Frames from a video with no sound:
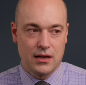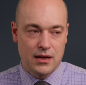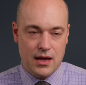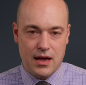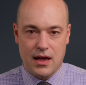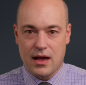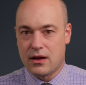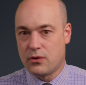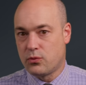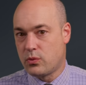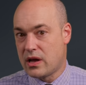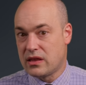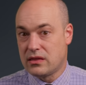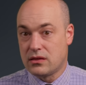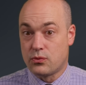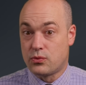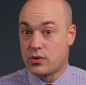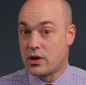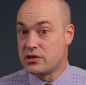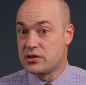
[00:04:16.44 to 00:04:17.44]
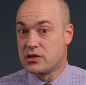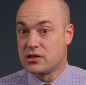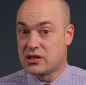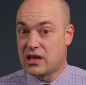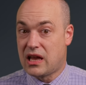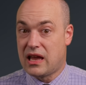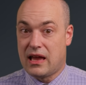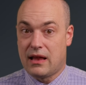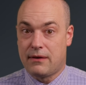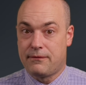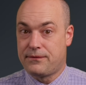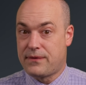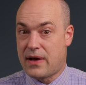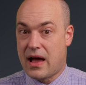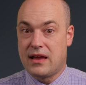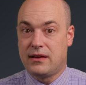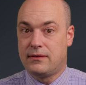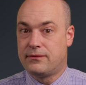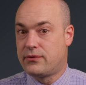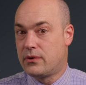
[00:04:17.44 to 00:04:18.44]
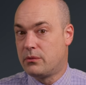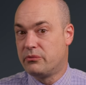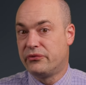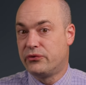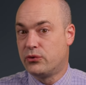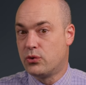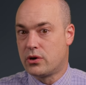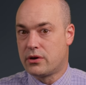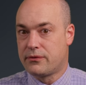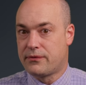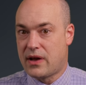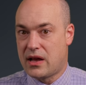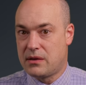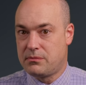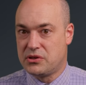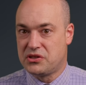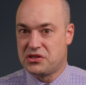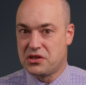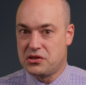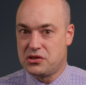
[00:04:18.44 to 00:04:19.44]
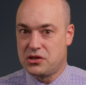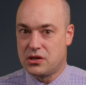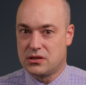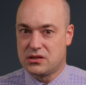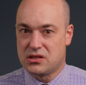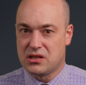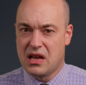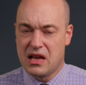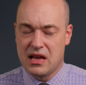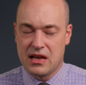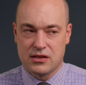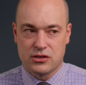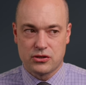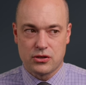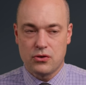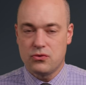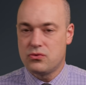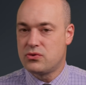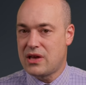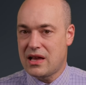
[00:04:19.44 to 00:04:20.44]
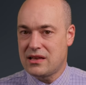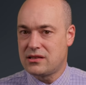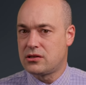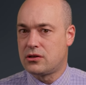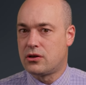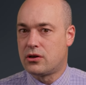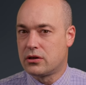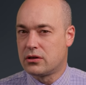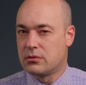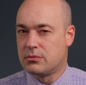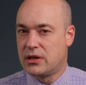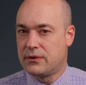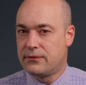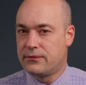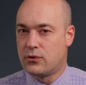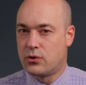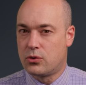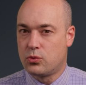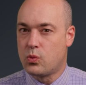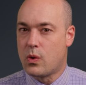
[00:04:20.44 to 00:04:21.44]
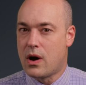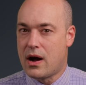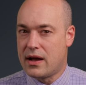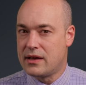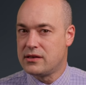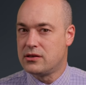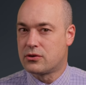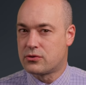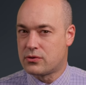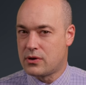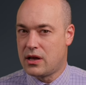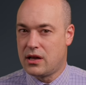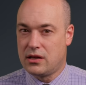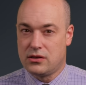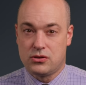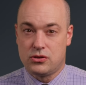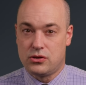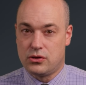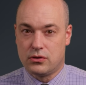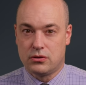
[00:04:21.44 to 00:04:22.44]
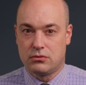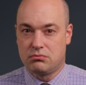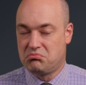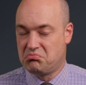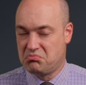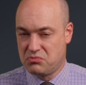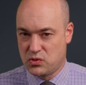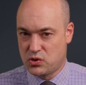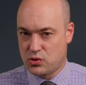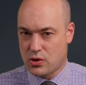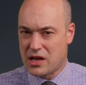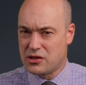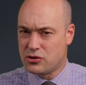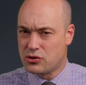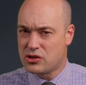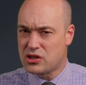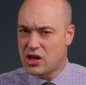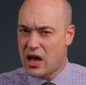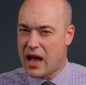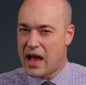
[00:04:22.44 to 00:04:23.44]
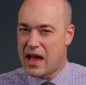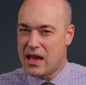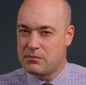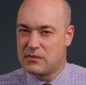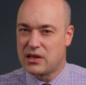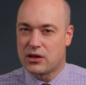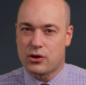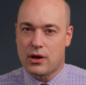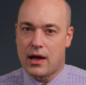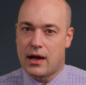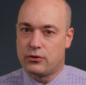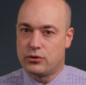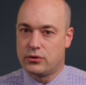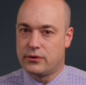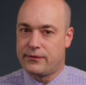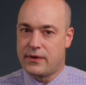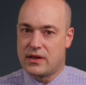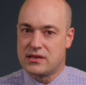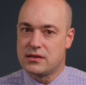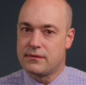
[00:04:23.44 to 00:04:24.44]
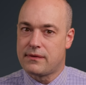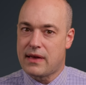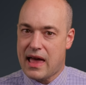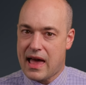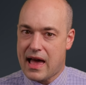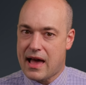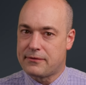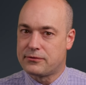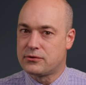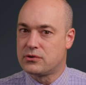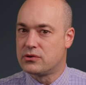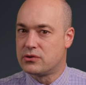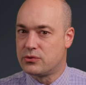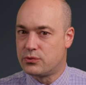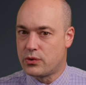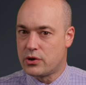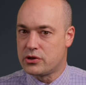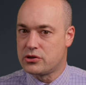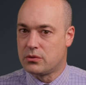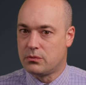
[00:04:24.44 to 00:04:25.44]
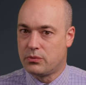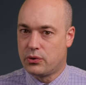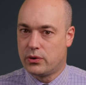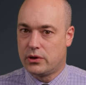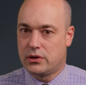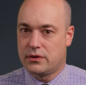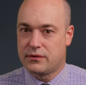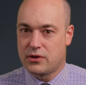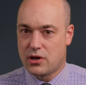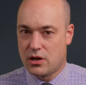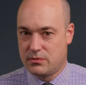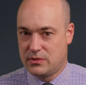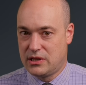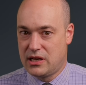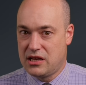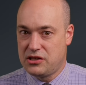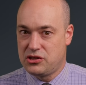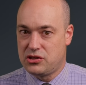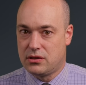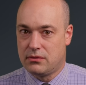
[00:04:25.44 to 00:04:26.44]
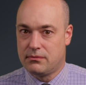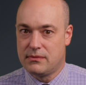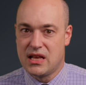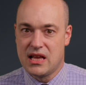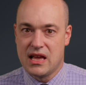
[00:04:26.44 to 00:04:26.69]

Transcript: when the Russians can fight from fortified positions. So that's an argument for why Ukraine should try to time their counteroffensive after the Russian point of culmination.